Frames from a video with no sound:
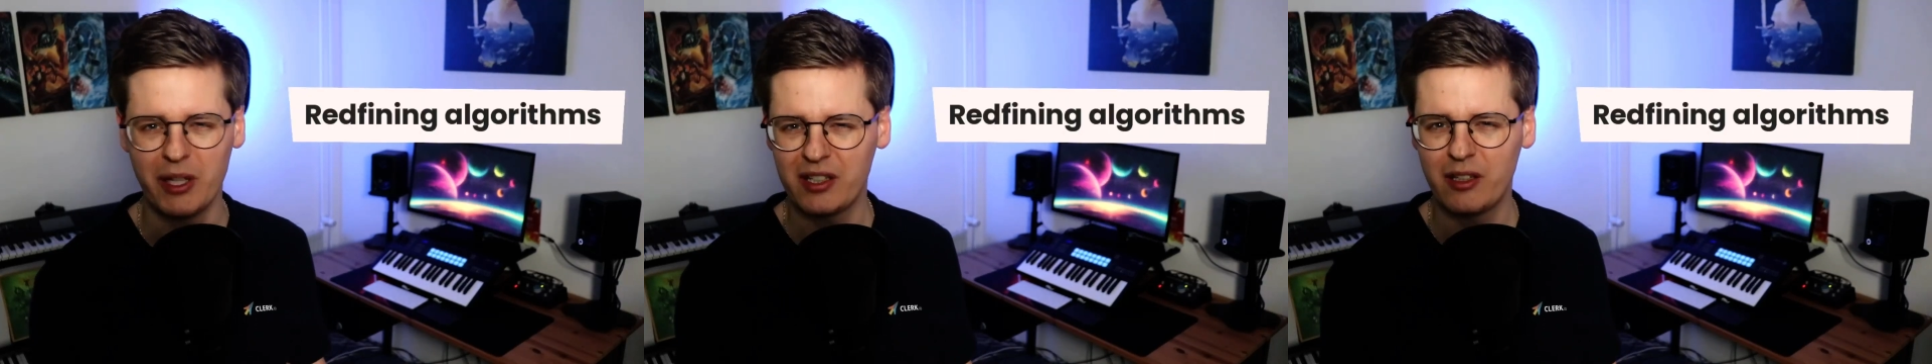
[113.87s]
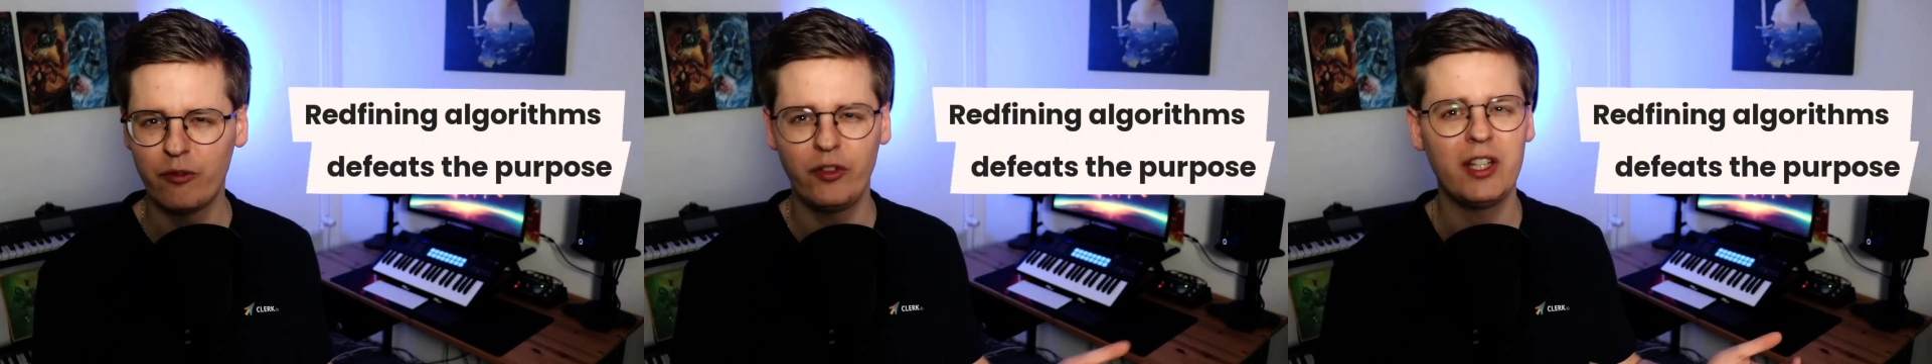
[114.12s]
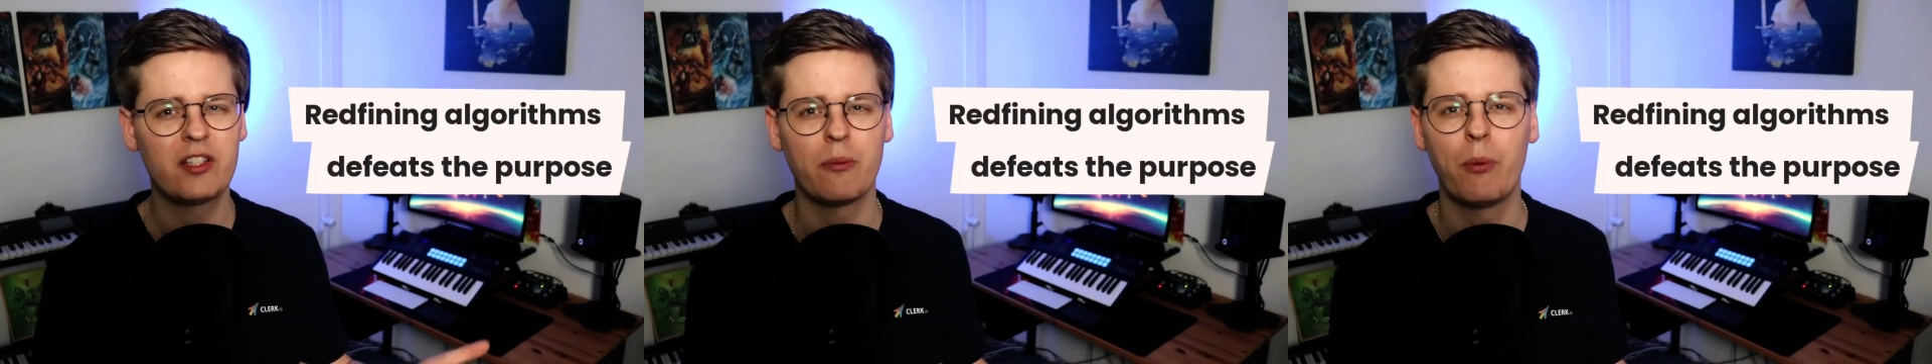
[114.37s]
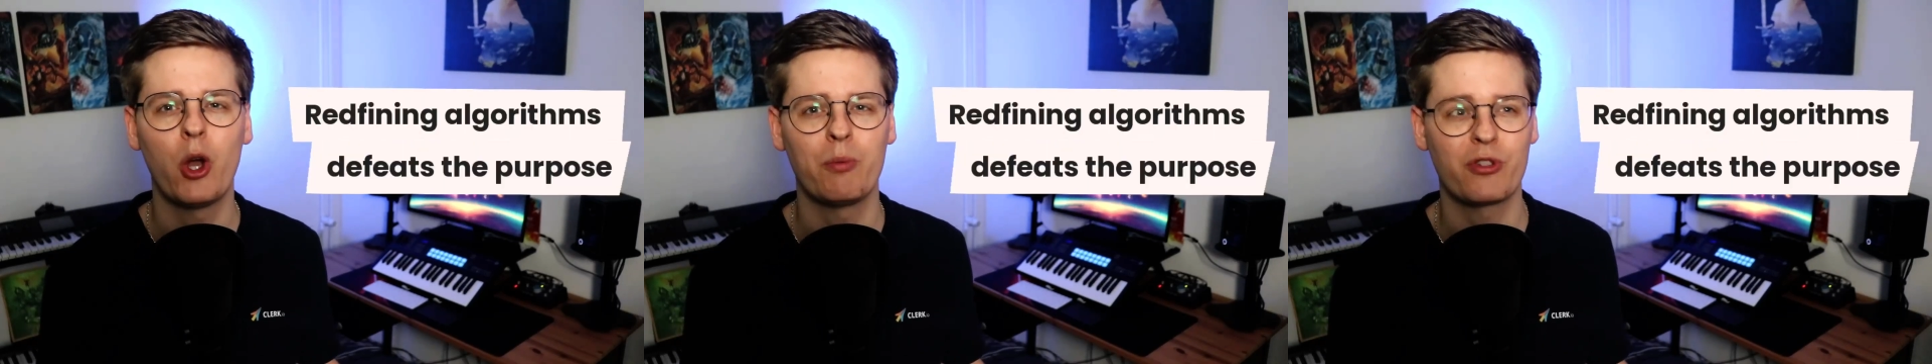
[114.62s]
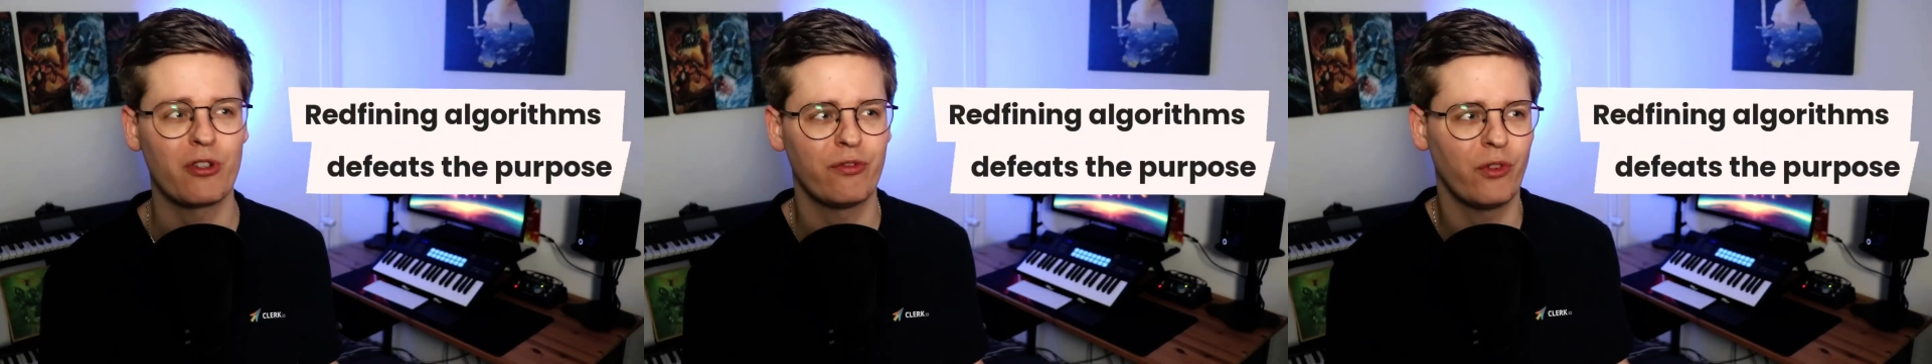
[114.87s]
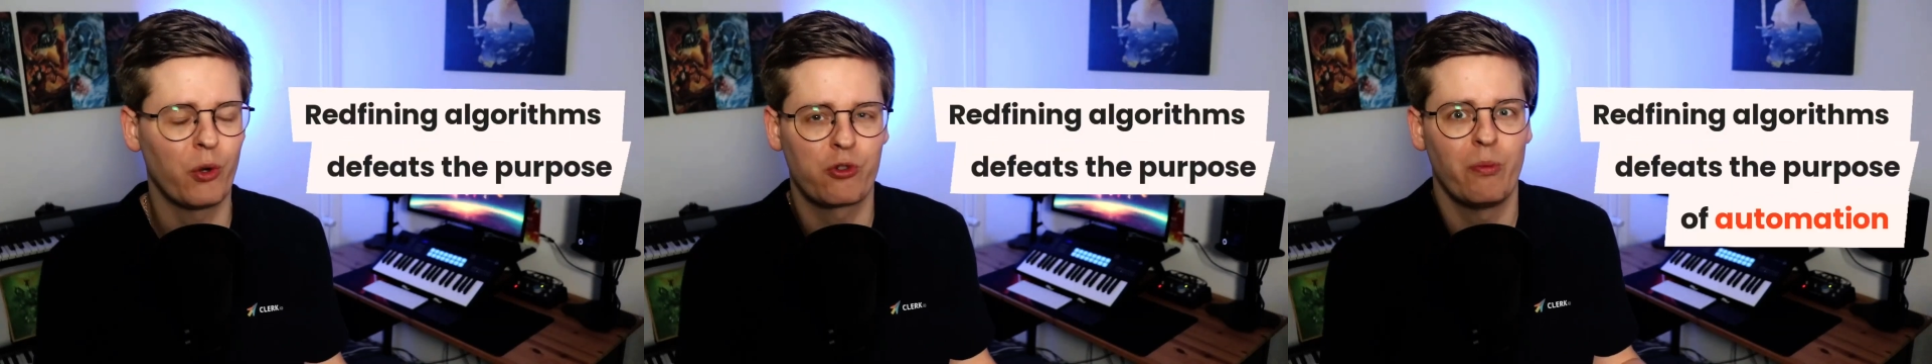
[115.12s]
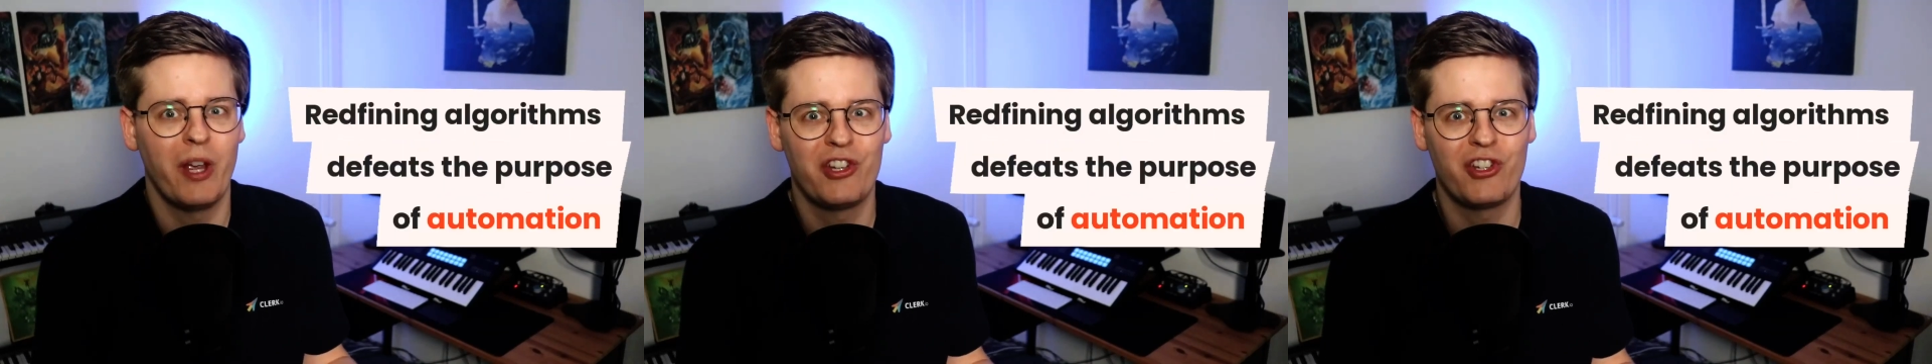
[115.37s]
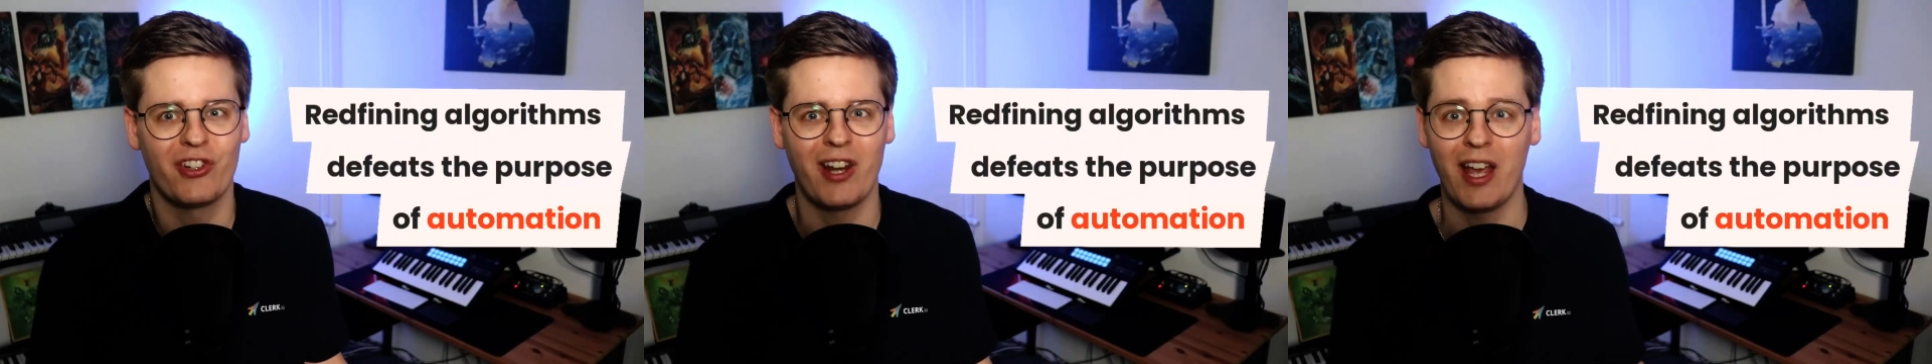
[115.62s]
it defeats the purpose of automation,